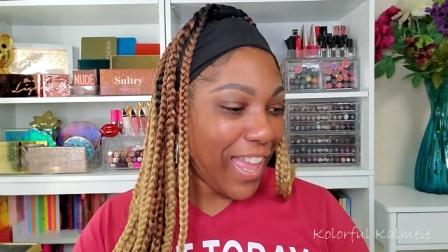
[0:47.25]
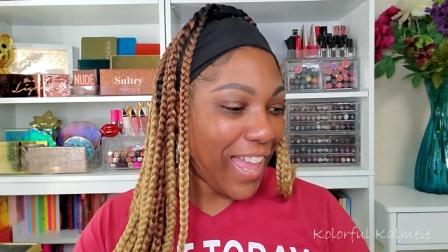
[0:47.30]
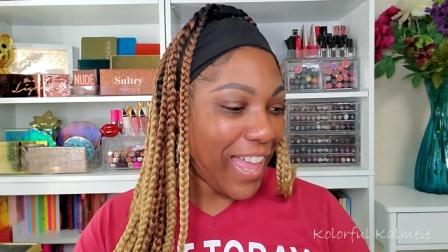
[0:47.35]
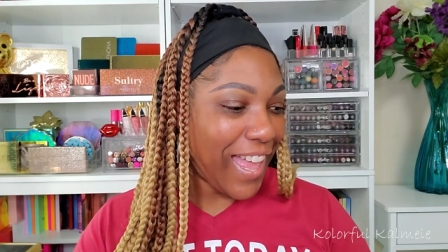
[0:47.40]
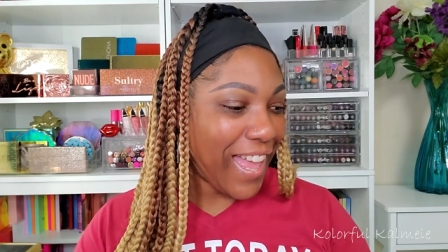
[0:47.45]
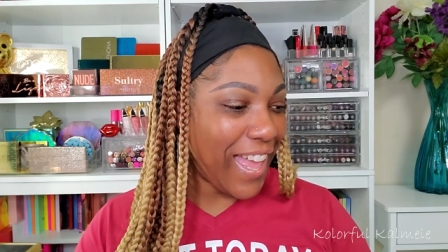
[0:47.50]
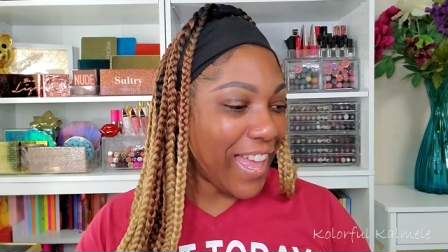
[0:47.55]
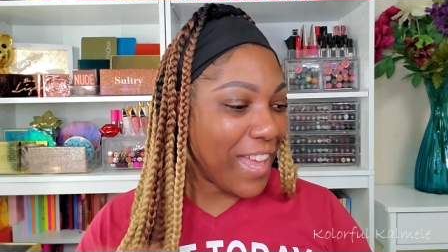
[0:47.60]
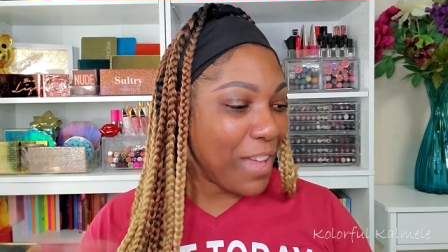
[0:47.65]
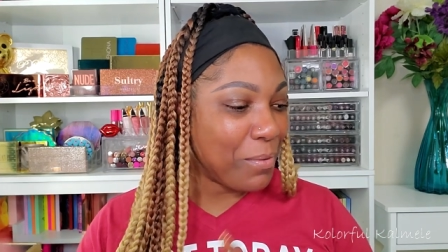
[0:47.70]

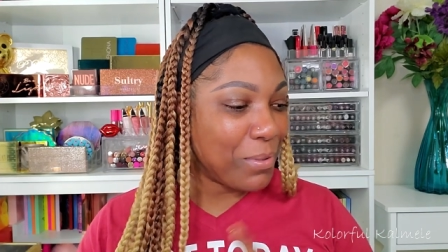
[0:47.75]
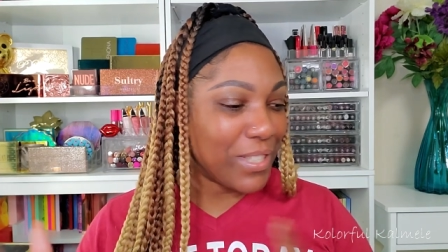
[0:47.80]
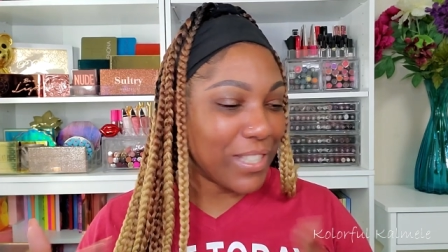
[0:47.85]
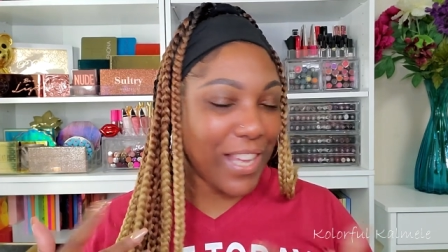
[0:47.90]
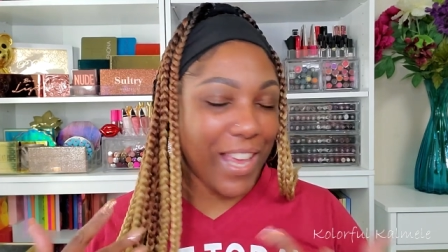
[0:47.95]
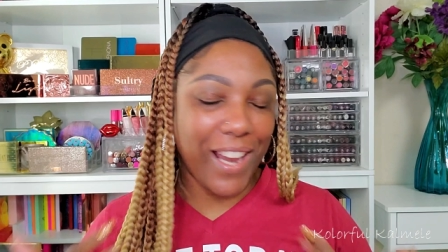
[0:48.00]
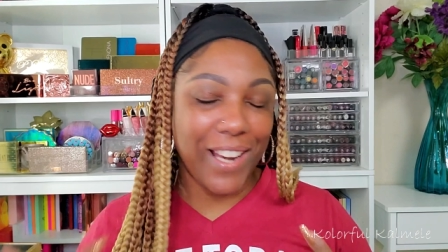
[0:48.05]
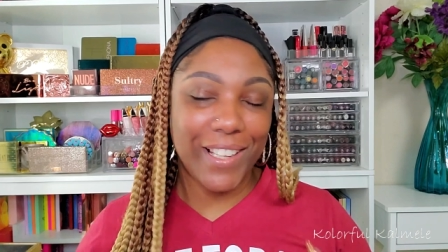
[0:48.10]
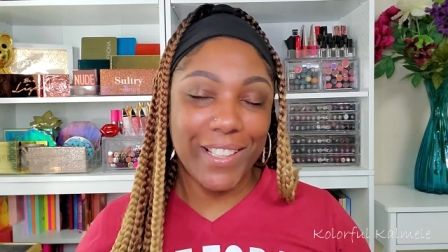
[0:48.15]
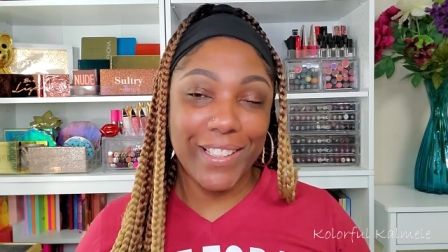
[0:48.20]
I was
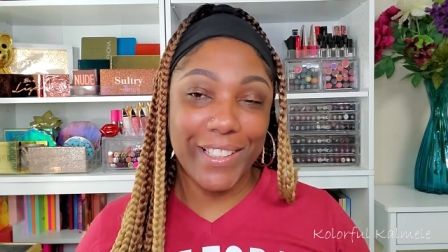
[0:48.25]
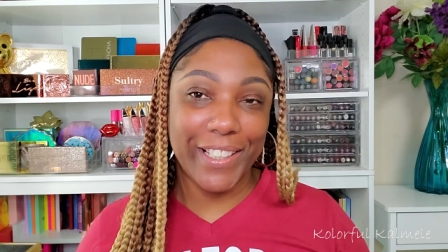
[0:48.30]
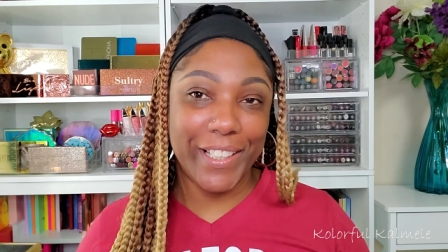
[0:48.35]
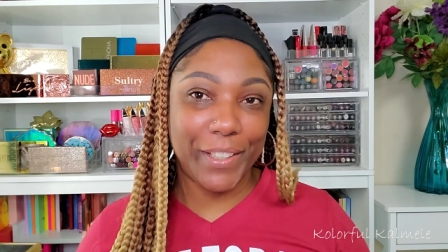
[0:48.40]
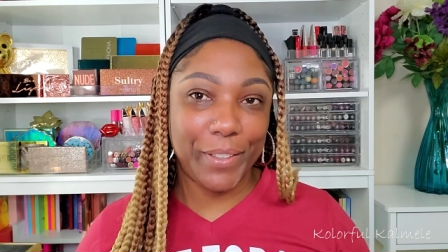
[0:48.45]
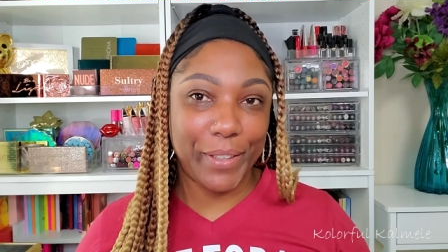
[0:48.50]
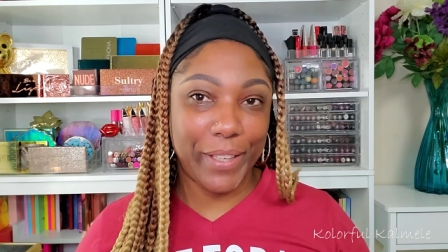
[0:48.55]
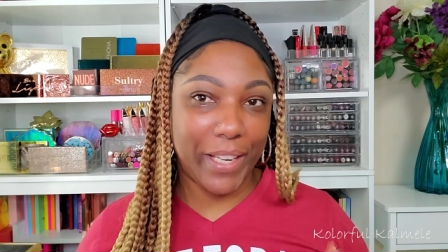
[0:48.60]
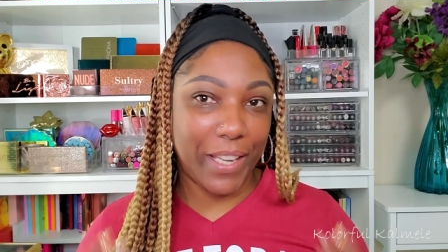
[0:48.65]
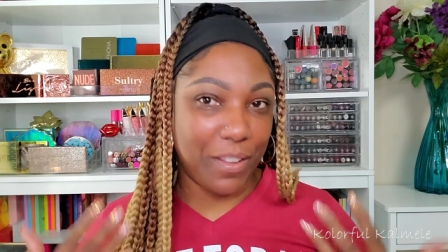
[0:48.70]
kind of
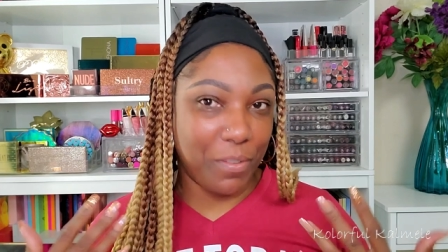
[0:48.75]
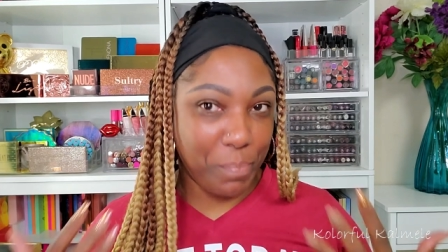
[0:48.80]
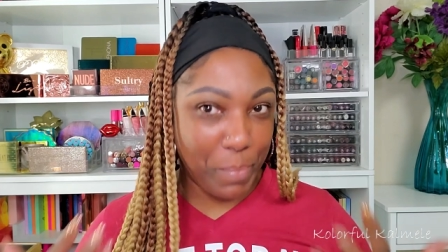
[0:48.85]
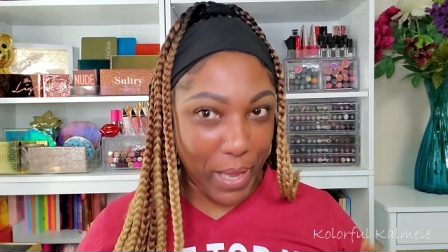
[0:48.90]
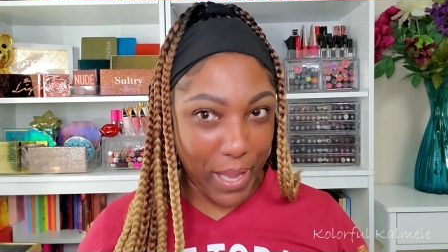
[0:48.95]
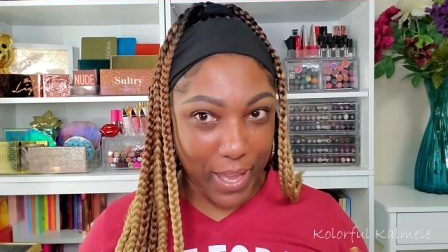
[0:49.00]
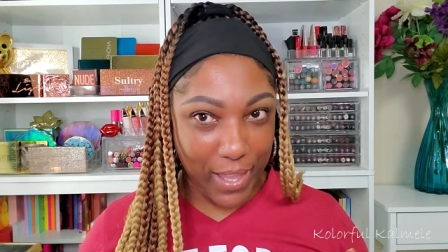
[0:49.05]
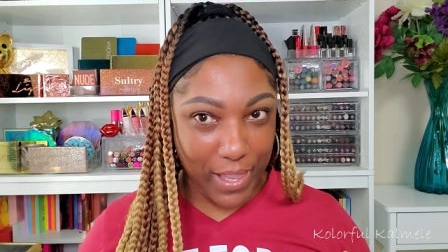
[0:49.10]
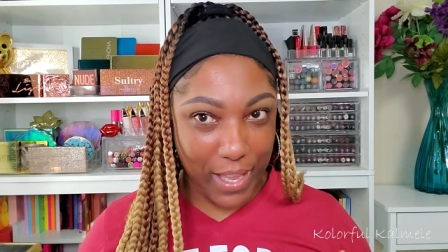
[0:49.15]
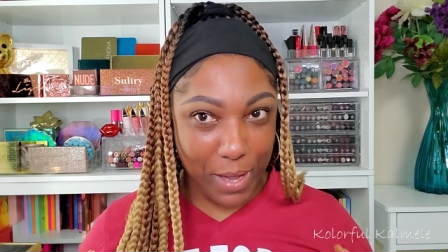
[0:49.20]
leery of
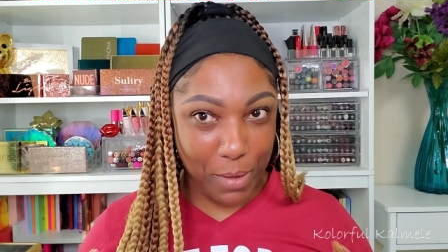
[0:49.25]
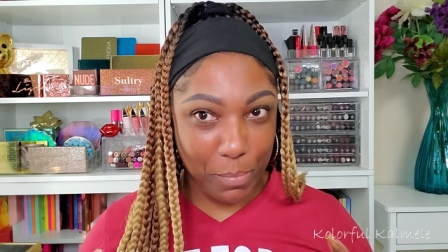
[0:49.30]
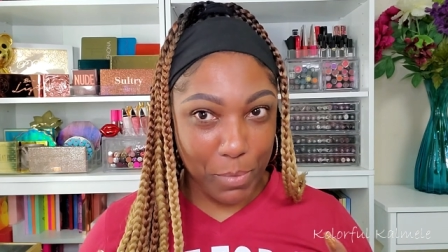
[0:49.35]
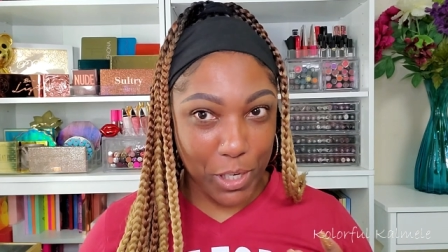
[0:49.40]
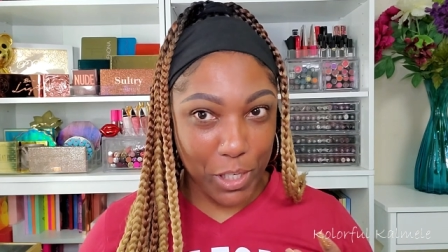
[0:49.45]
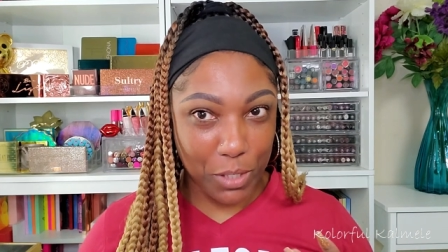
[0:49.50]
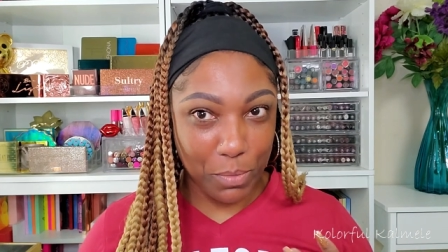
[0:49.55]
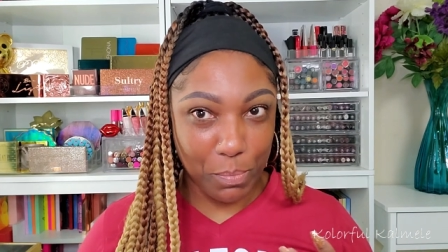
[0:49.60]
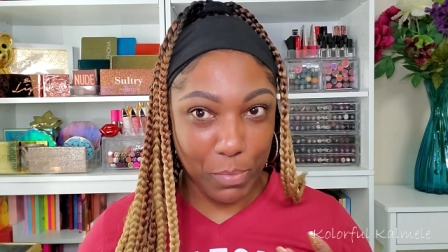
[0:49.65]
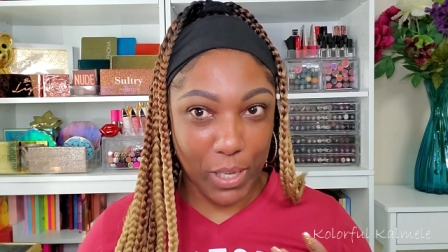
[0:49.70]
paying that
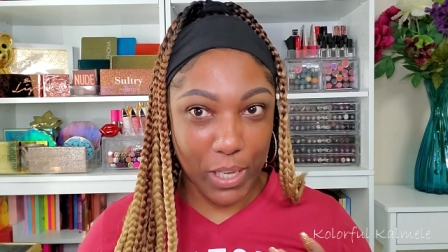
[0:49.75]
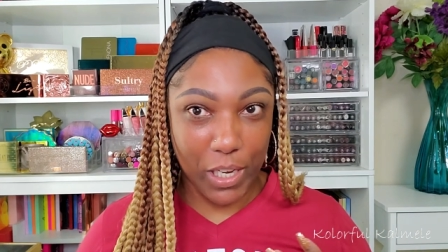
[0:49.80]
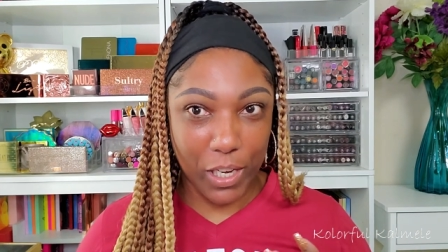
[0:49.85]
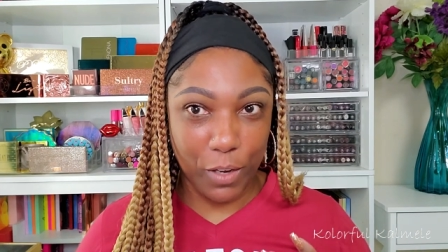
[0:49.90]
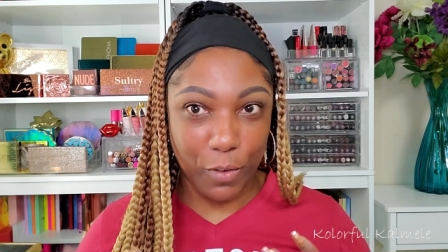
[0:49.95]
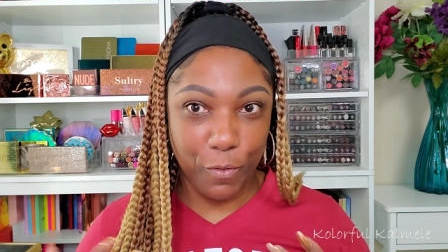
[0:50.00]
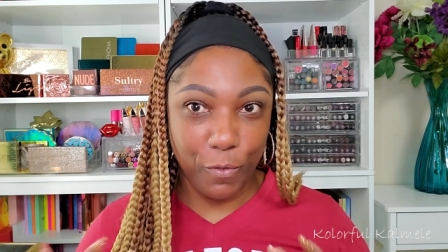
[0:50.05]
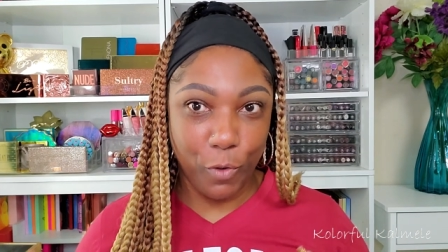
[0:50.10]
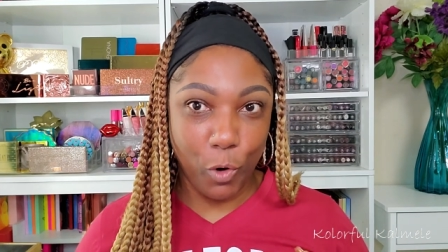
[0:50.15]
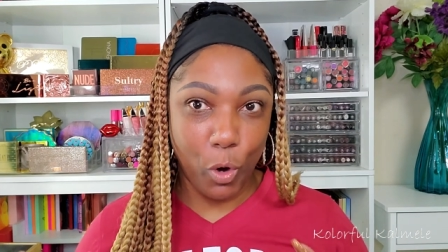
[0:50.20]
much
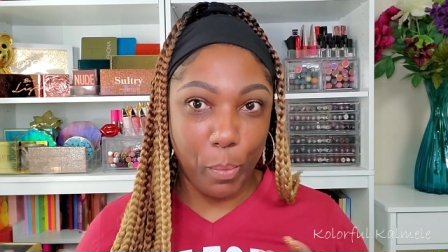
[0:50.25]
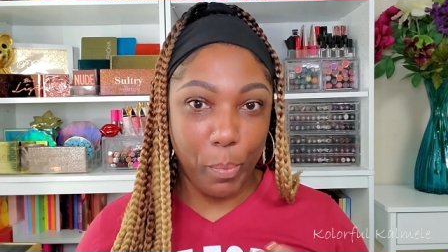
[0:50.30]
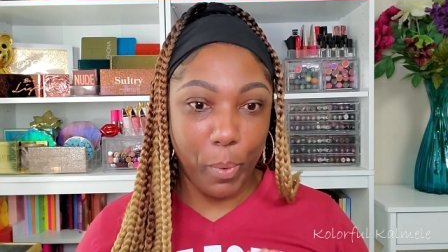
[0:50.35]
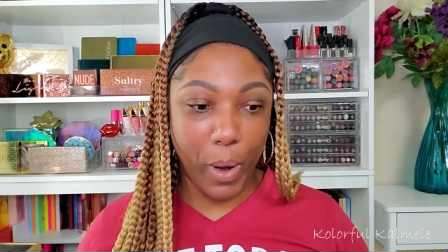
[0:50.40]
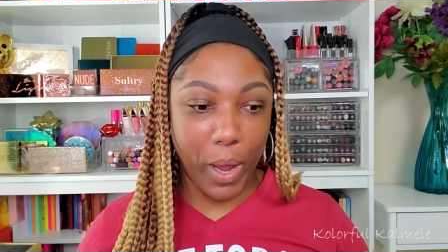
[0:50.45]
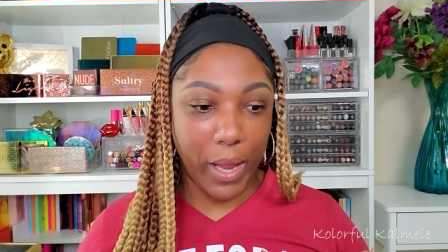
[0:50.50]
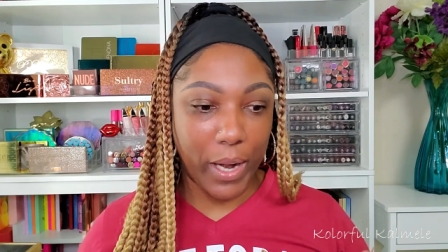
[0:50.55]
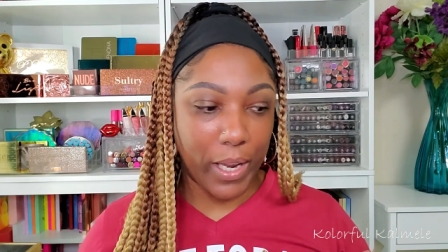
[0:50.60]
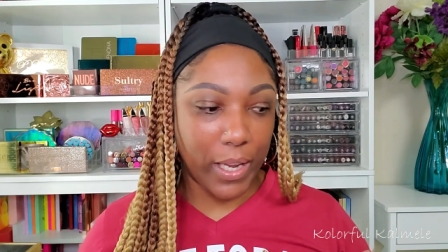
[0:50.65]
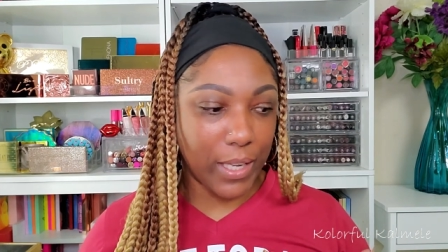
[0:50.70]
money for
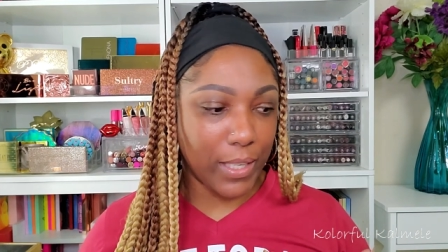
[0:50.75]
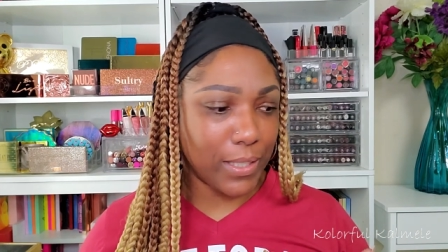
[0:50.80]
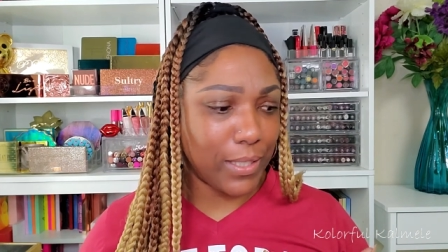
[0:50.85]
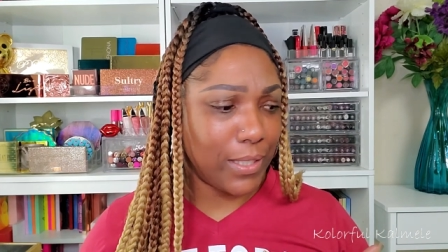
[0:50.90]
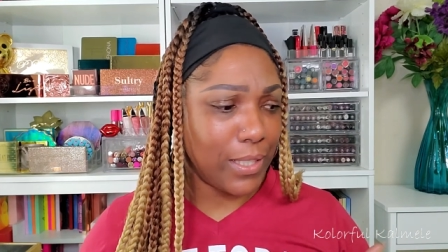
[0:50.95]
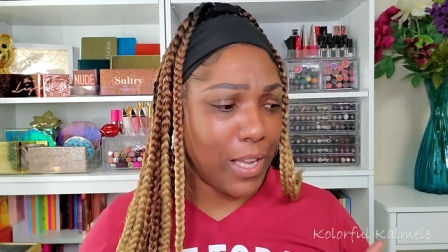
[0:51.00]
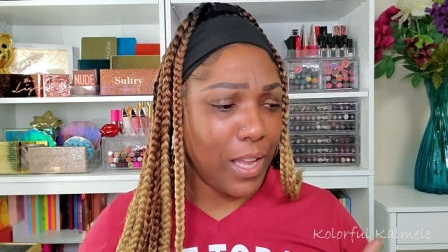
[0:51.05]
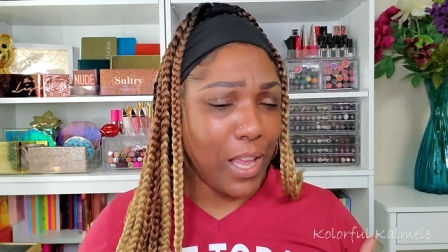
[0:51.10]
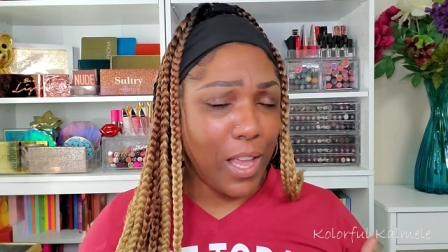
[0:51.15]
products